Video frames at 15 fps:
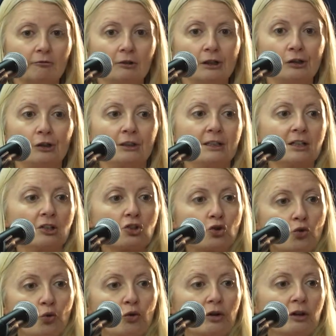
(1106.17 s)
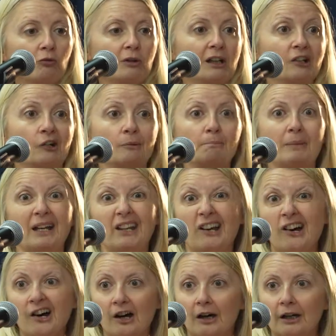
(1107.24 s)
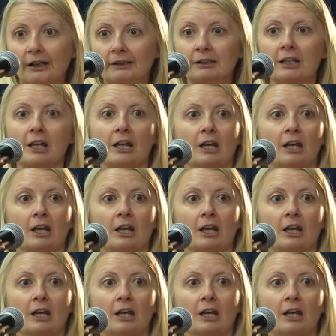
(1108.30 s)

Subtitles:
we learn in school, we learn by heart,